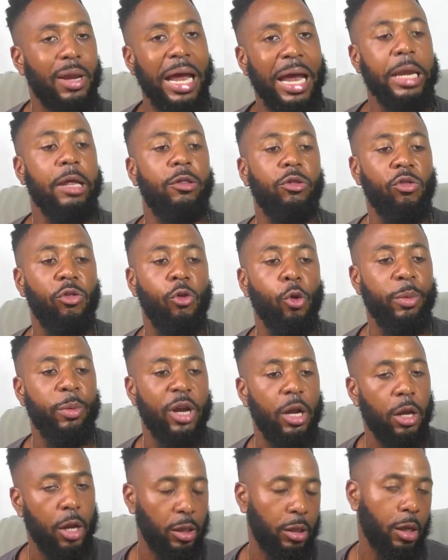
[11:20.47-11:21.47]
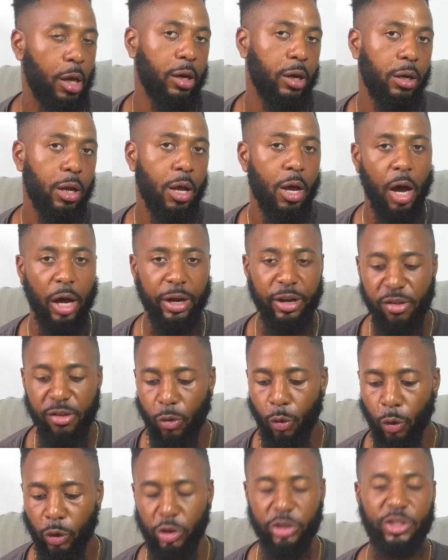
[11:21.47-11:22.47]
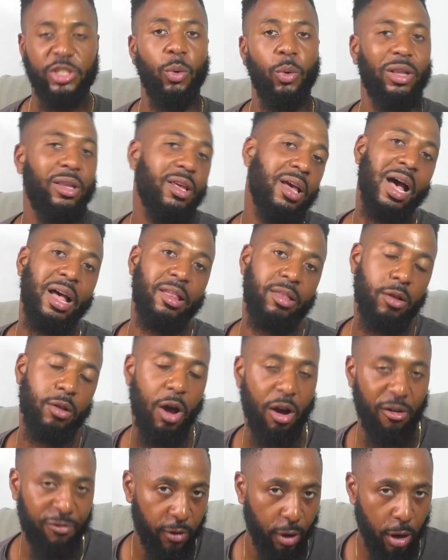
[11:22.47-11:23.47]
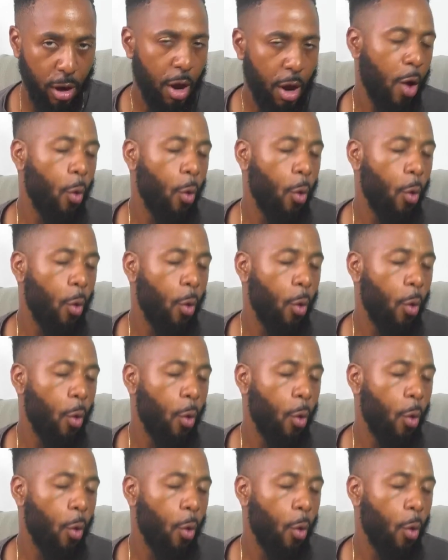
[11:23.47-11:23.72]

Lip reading: I need to zoom in a lot on this coach to see what he has to offer,